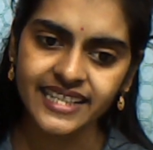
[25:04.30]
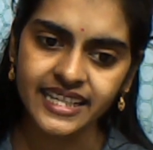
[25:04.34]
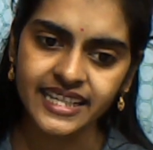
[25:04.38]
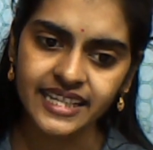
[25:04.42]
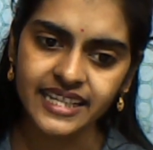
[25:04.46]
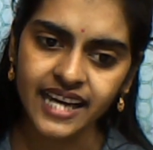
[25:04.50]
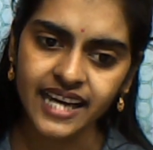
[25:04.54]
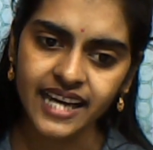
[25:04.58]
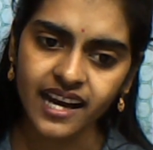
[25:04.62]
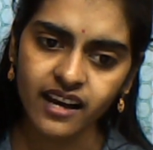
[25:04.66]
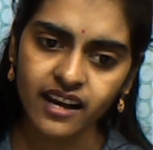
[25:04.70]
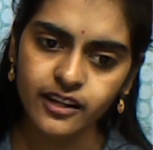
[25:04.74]

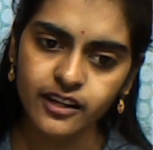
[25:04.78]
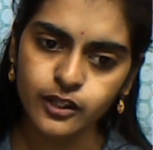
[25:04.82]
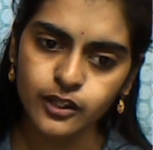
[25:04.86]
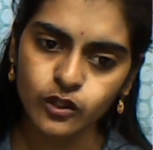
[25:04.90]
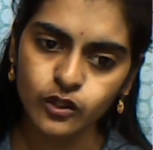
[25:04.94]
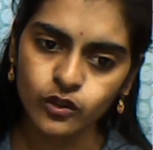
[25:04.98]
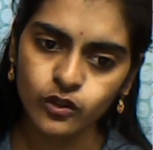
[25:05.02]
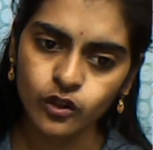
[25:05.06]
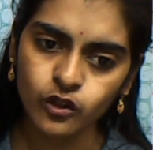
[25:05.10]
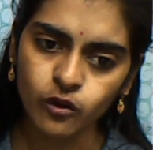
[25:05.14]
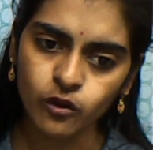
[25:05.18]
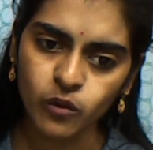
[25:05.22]
theta,
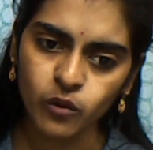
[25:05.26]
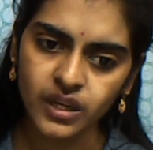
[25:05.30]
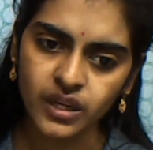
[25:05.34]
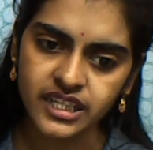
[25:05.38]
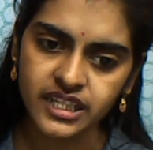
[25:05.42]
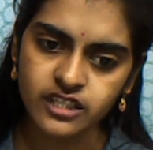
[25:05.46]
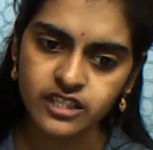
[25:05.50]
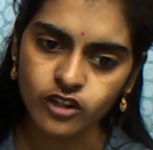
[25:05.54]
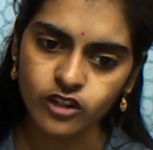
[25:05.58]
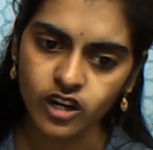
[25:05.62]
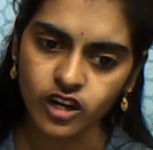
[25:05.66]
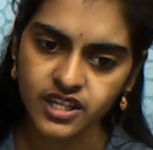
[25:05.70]
you know what
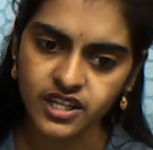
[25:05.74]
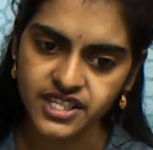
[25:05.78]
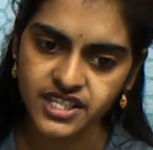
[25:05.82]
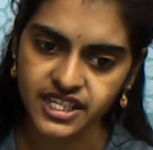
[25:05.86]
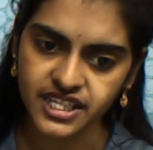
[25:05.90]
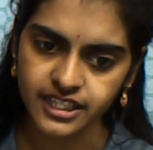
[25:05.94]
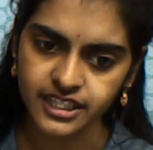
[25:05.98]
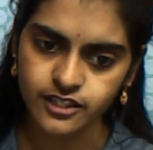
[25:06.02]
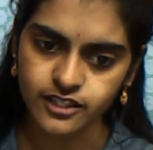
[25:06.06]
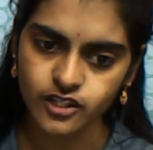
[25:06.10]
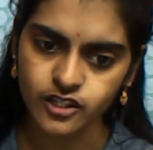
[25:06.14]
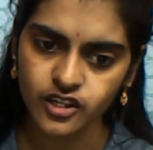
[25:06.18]
is cos
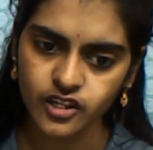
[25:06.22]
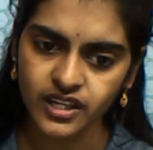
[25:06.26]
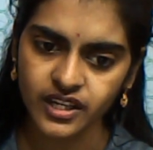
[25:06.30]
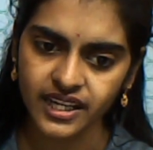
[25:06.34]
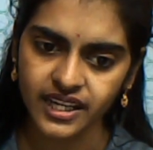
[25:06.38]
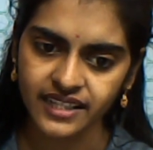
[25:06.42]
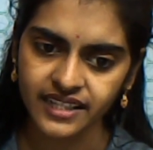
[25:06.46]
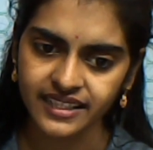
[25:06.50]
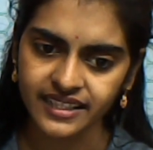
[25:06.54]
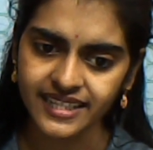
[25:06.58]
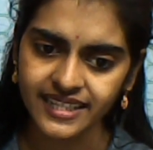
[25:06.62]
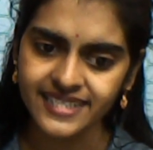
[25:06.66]
theta. So you
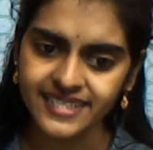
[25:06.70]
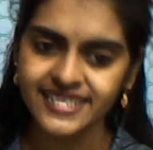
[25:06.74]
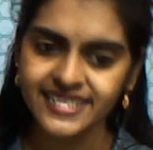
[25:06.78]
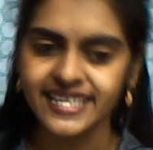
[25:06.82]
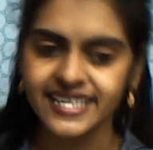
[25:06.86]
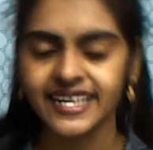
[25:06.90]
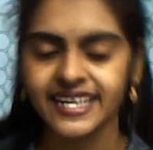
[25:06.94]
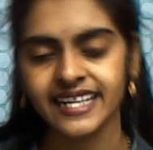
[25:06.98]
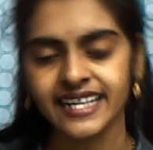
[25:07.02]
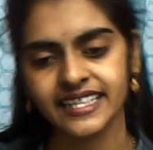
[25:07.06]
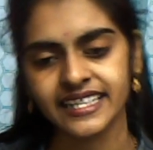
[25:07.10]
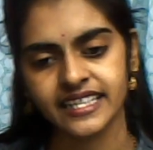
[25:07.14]
can write
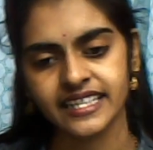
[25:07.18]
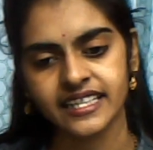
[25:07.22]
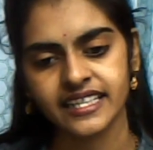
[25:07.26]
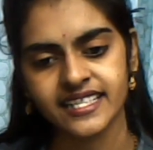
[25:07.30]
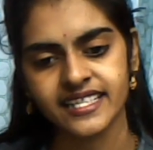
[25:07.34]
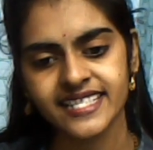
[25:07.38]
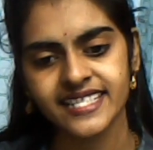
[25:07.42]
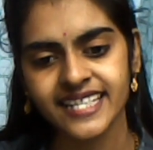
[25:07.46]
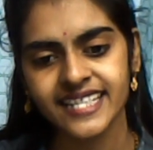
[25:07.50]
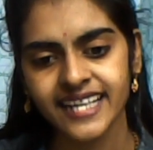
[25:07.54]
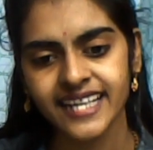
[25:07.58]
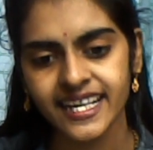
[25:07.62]
secant theta.
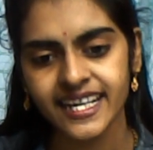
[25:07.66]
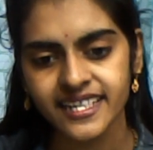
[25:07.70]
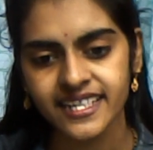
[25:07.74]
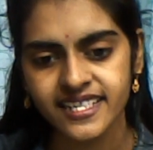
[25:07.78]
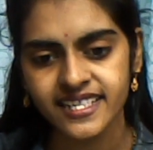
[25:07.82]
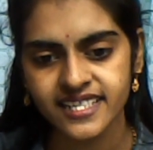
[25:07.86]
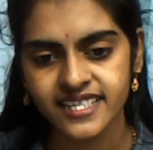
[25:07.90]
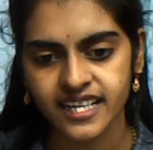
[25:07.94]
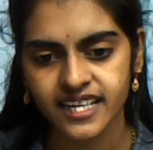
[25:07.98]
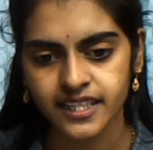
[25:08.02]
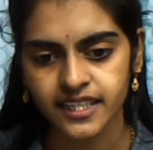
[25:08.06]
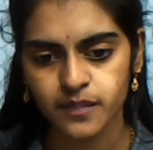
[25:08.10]
Secant
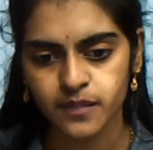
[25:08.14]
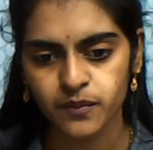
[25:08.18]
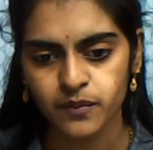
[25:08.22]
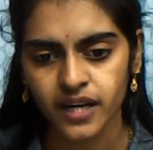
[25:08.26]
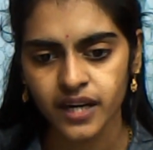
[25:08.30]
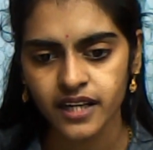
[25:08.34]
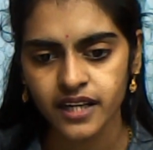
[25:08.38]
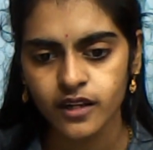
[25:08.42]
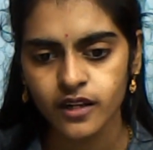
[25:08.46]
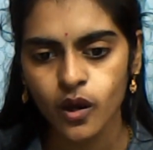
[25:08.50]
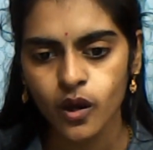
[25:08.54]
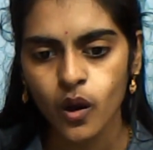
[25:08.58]
is nothing but
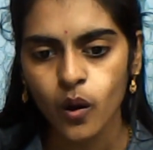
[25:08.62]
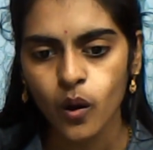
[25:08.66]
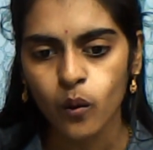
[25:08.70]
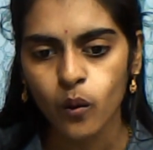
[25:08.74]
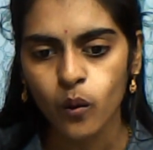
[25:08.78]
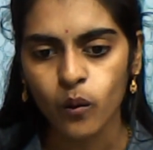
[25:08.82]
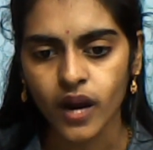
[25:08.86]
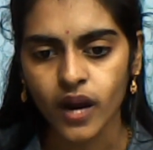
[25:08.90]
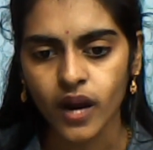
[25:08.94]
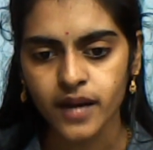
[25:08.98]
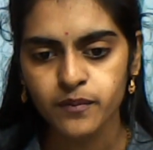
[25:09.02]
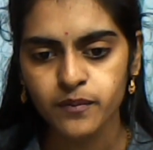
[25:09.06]

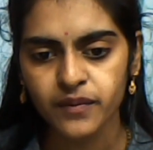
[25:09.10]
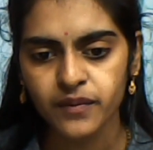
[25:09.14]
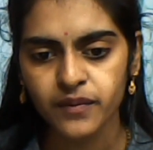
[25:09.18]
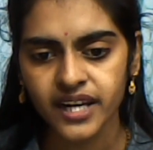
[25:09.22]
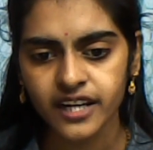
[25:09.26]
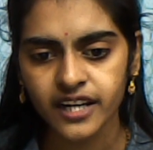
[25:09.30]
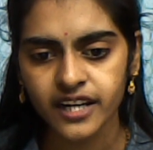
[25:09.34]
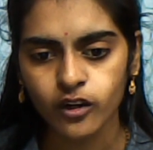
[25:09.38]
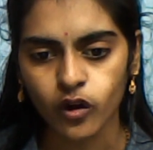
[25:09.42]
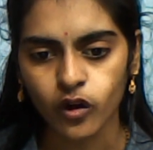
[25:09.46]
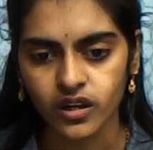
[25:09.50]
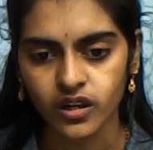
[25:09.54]
1
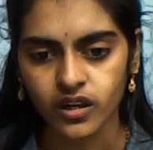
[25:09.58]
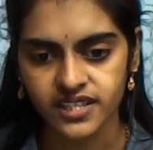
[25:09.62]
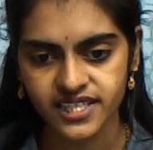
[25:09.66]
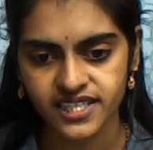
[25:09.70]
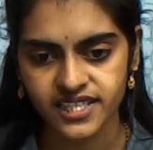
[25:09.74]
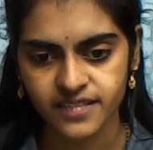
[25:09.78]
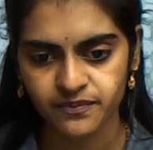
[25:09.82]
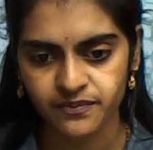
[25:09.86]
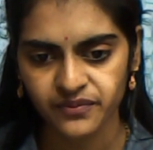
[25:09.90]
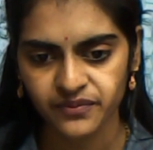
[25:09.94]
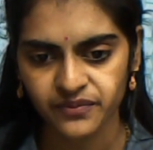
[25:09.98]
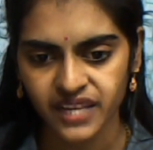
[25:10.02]
by
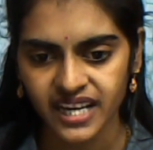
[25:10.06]
cos.